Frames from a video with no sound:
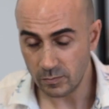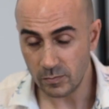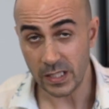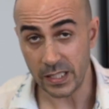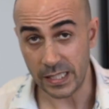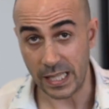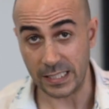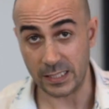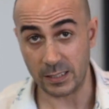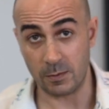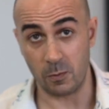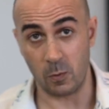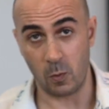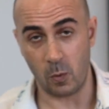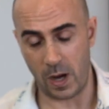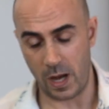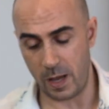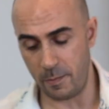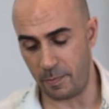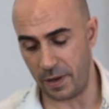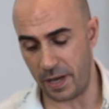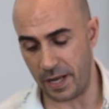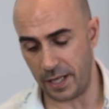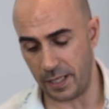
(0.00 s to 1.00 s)
that's
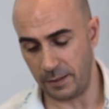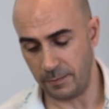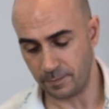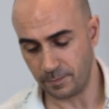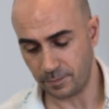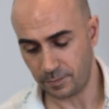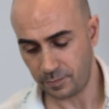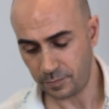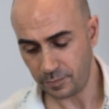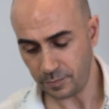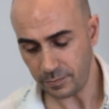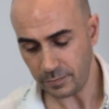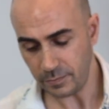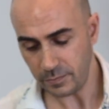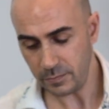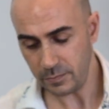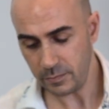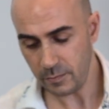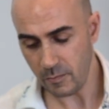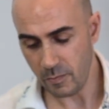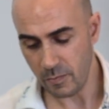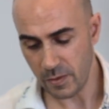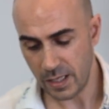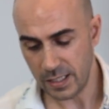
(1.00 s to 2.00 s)
way better.
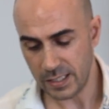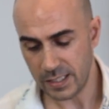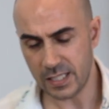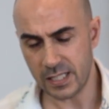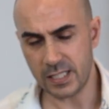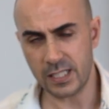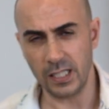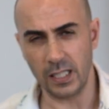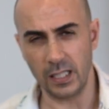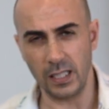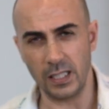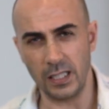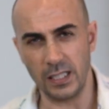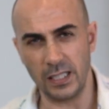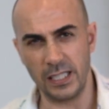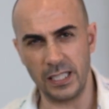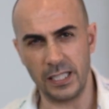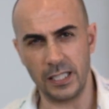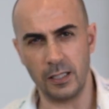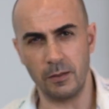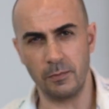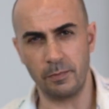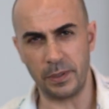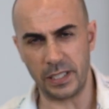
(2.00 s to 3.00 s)
Still a
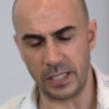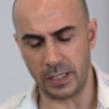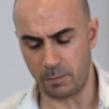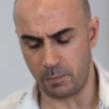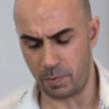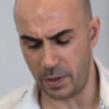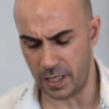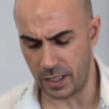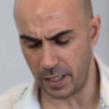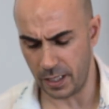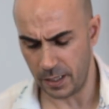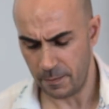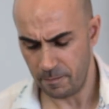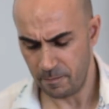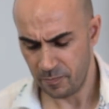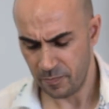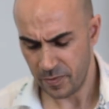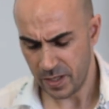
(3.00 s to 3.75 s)
little bit bitter.